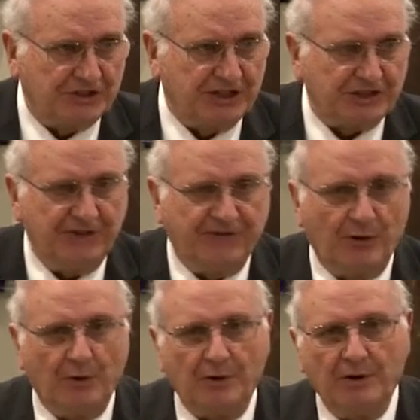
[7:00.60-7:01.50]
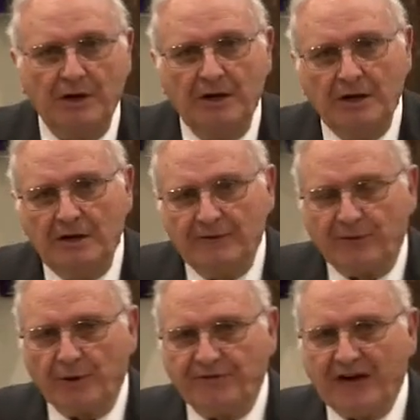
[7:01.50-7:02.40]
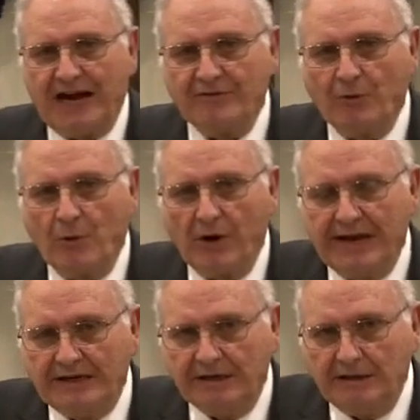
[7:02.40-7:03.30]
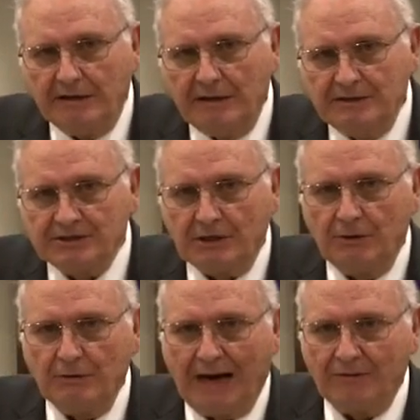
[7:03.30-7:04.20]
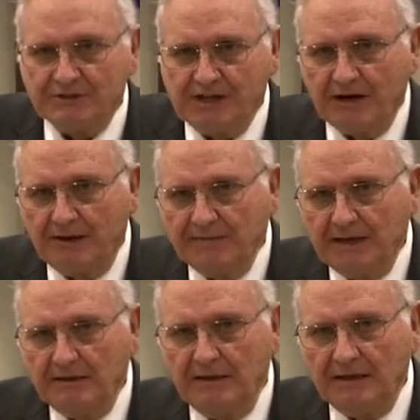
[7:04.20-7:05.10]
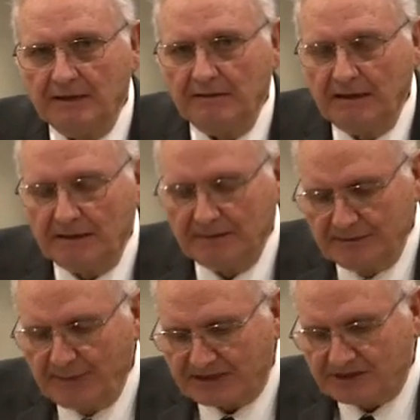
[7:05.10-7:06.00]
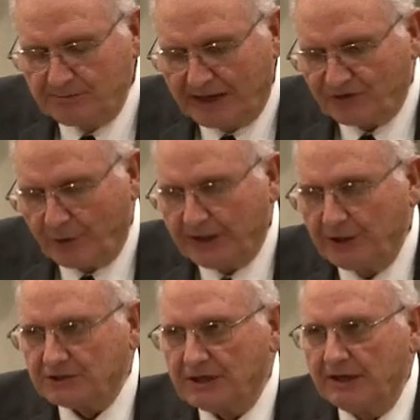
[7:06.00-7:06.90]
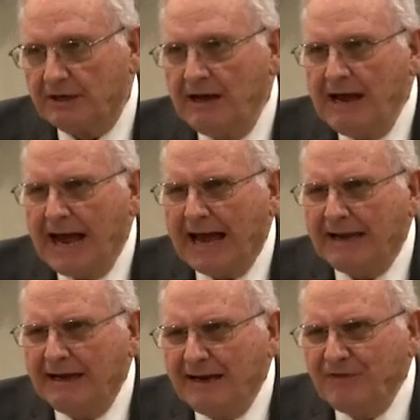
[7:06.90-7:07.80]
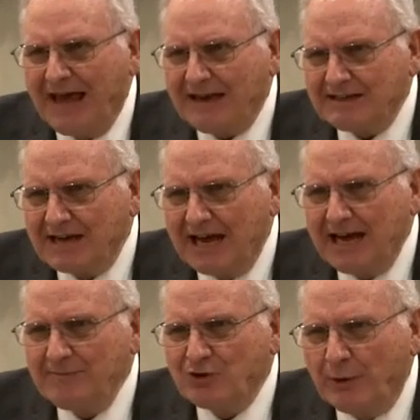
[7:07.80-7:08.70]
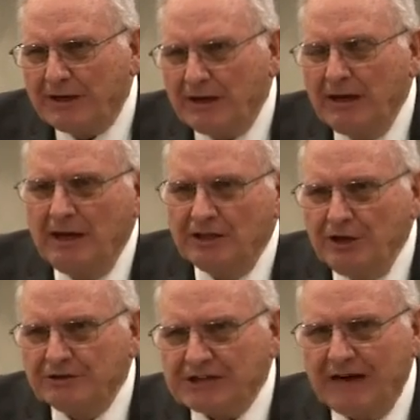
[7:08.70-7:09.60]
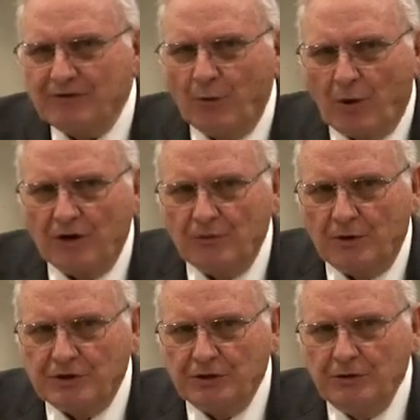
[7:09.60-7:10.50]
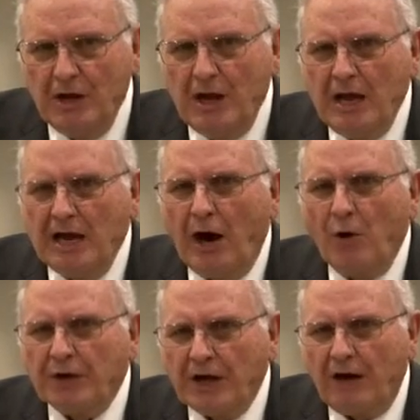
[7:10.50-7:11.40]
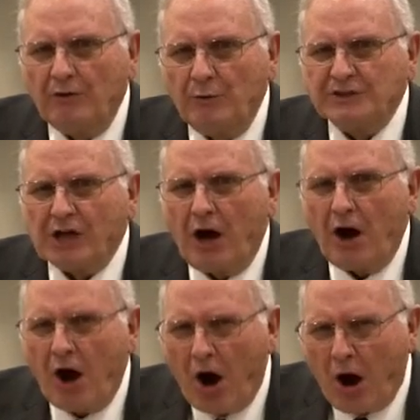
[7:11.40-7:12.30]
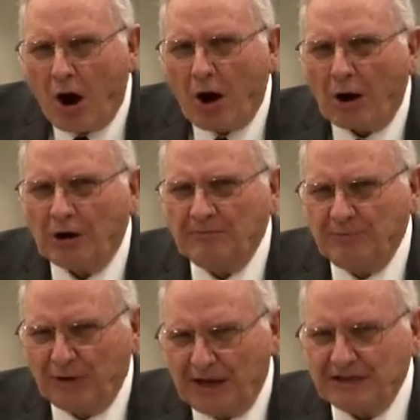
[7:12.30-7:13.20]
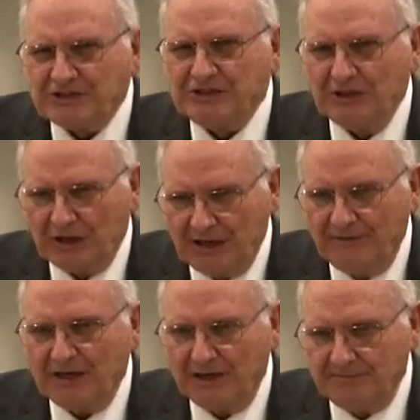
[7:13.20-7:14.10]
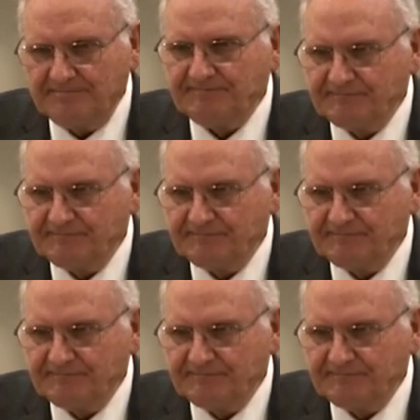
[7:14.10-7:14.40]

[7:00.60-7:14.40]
64. 45, the war ended. So I was there in, in uh, about, about 20 years later. And that time, 20 years after World War II, Okinawa was a hard place to live in.